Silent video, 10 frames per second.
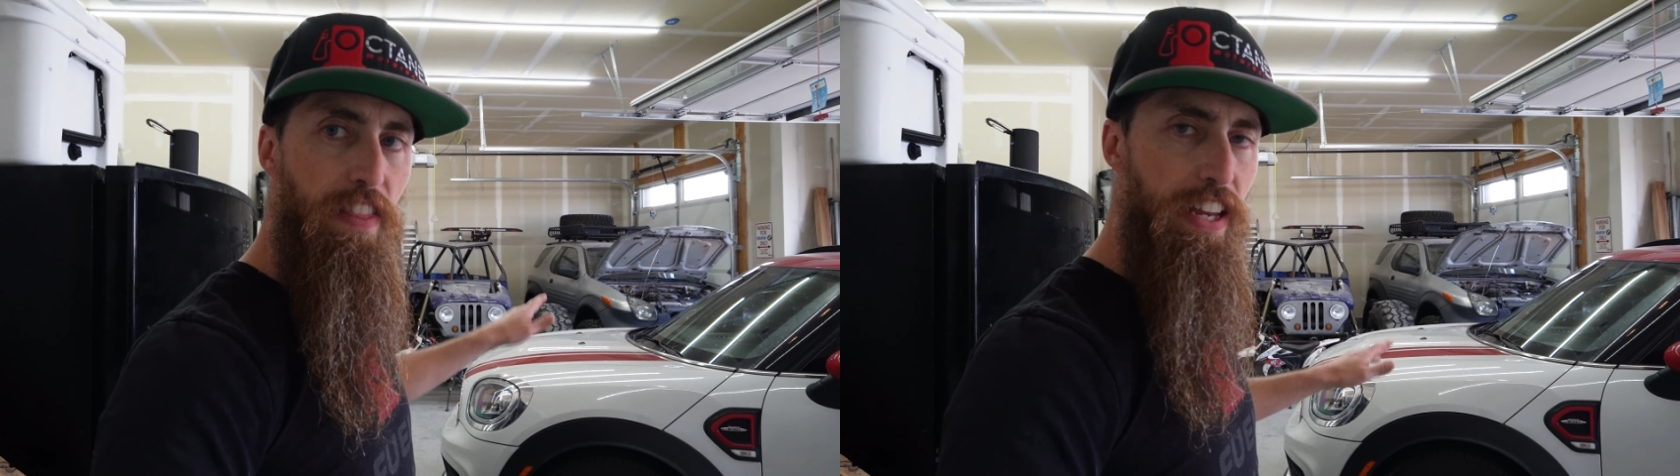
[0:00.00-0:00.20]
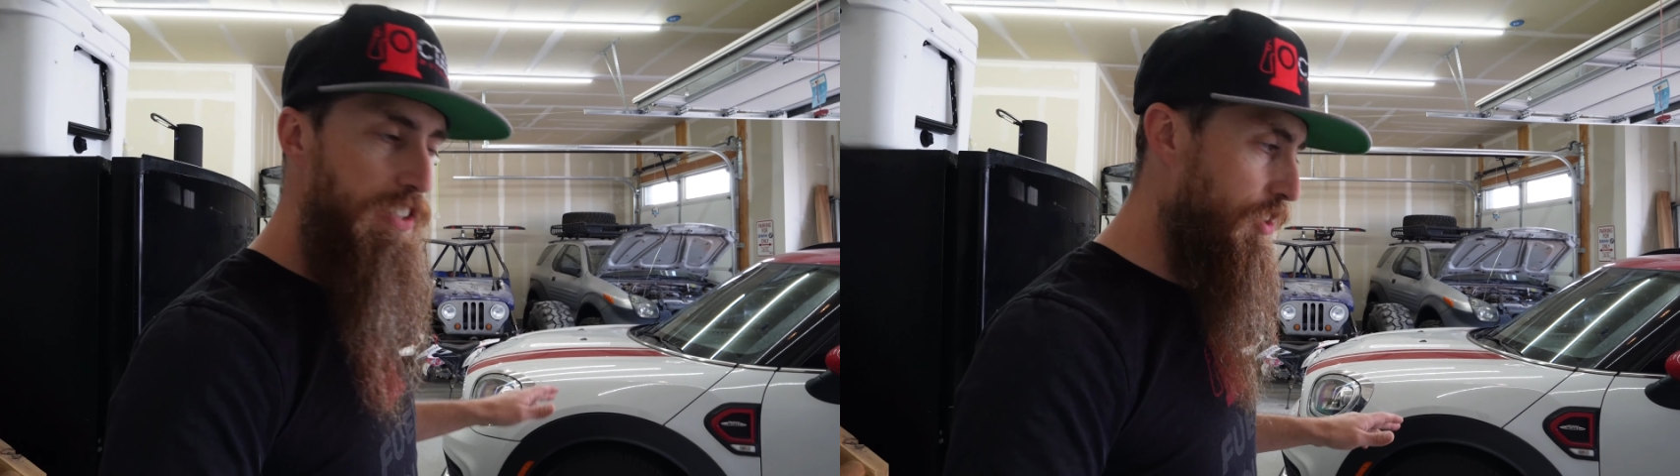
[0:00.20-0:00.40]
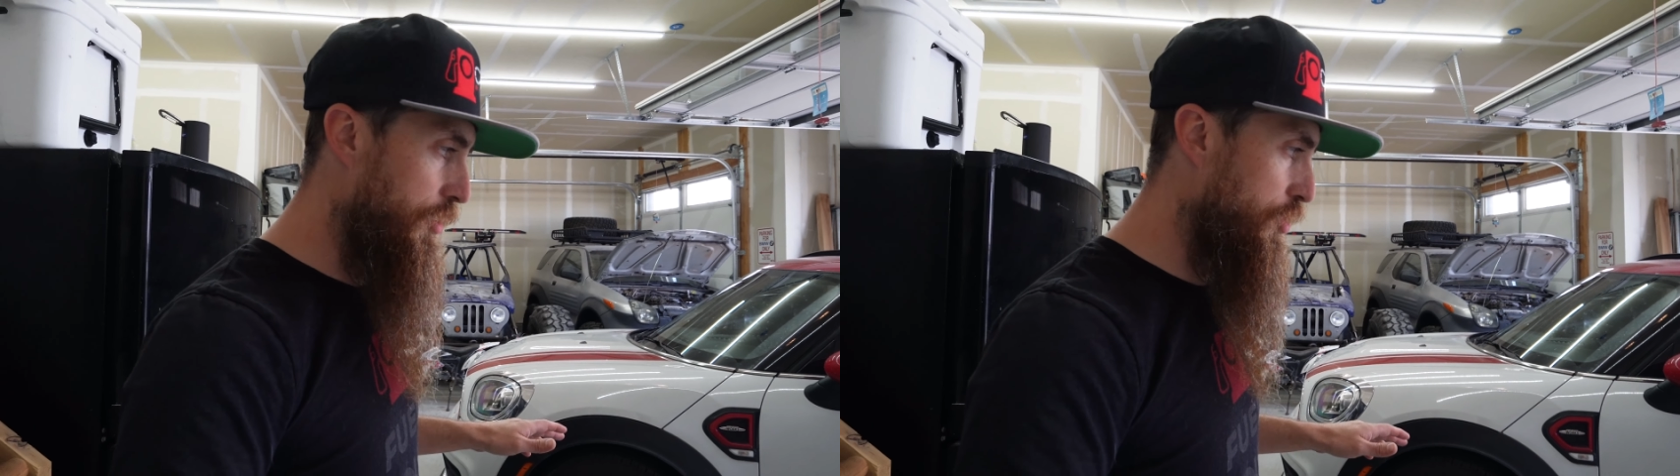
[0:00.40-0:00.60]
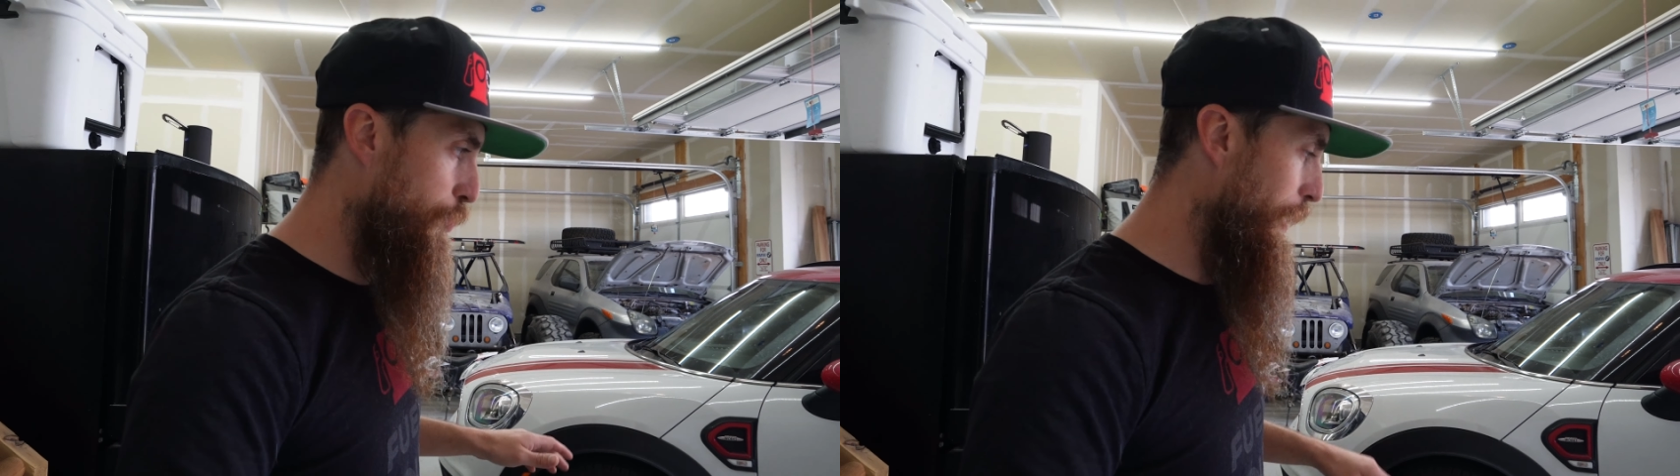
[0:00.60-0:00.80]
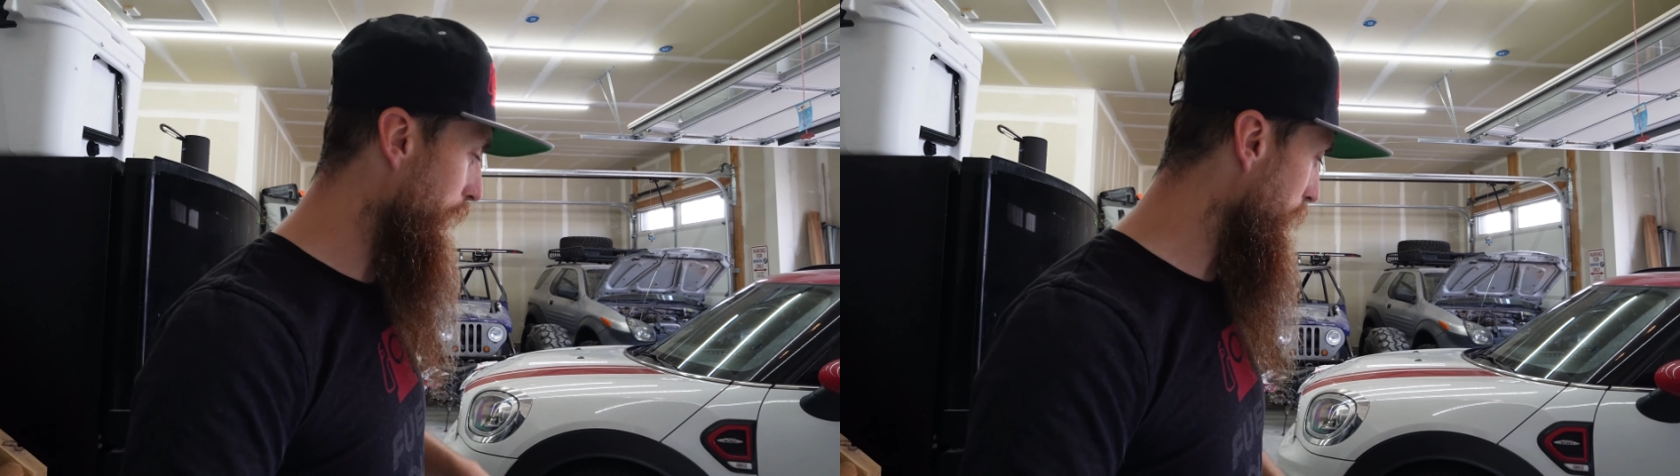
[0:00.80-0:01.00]
Then it started
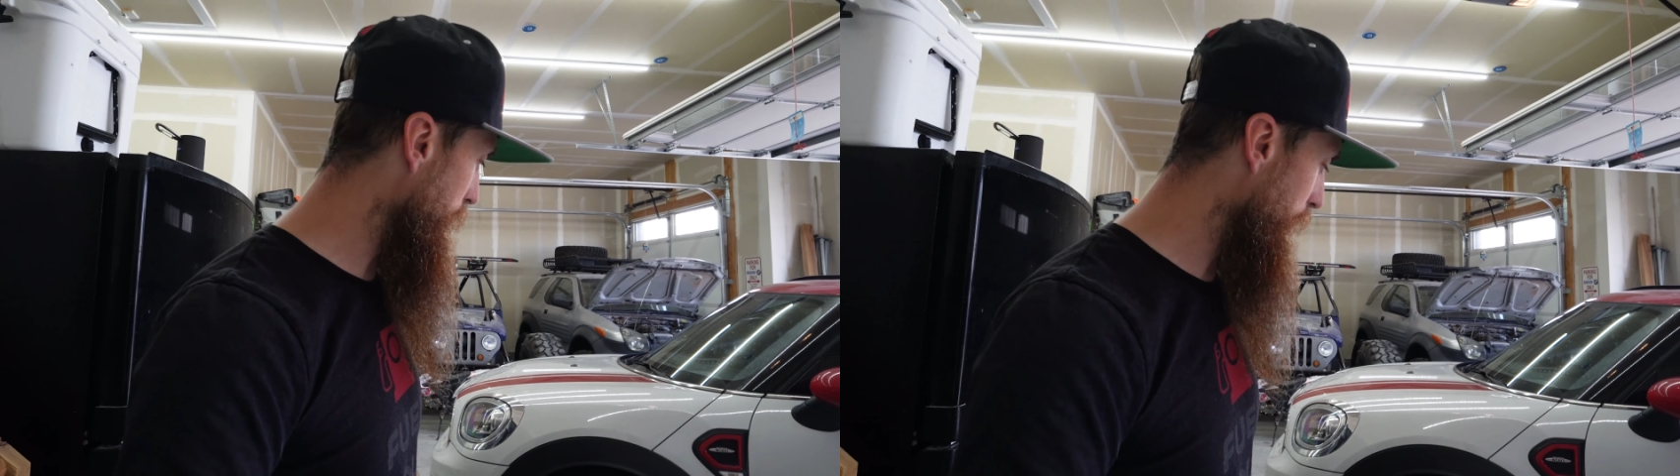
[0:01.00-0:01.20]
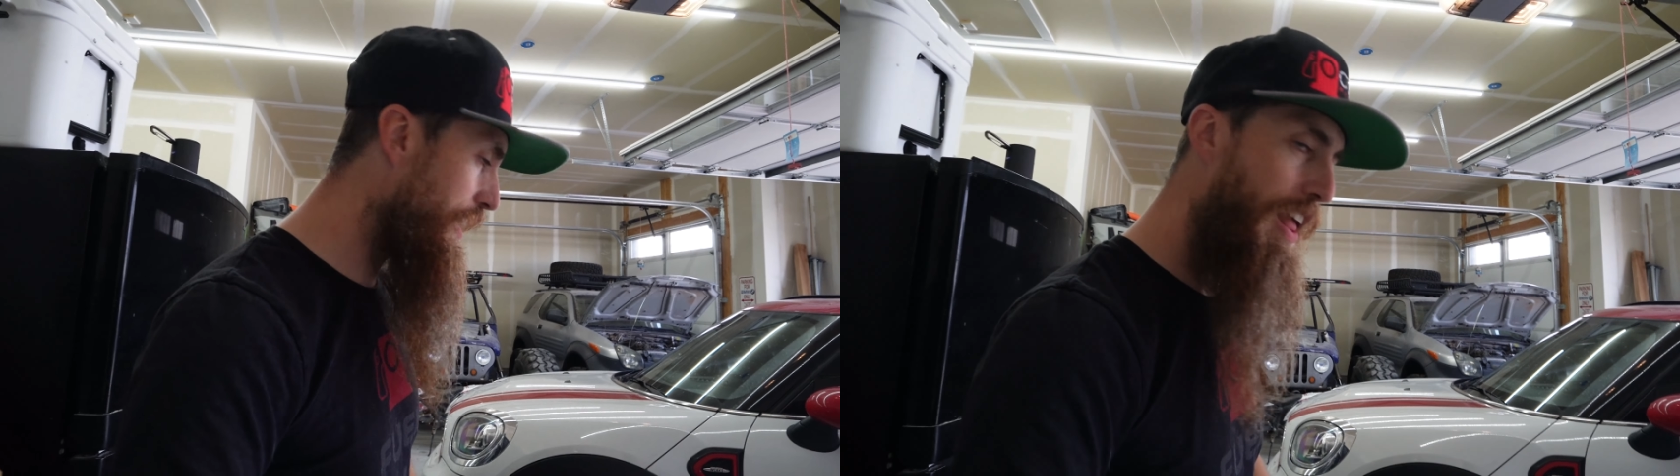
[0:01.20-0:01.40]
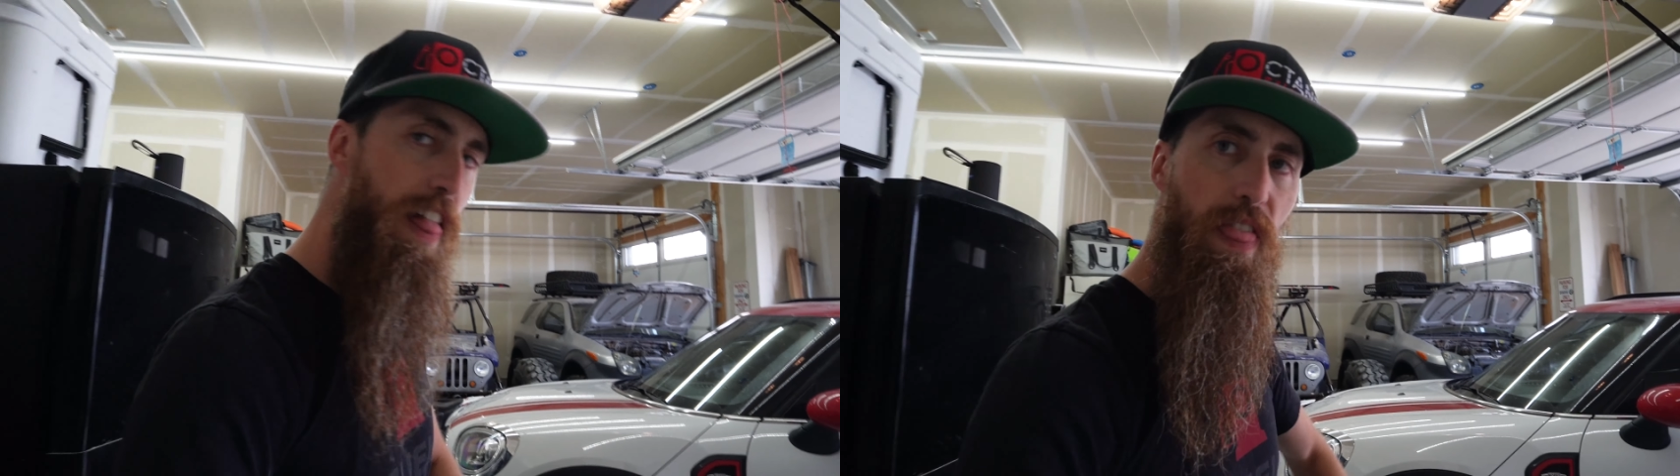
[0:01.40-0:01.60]
squeaking again.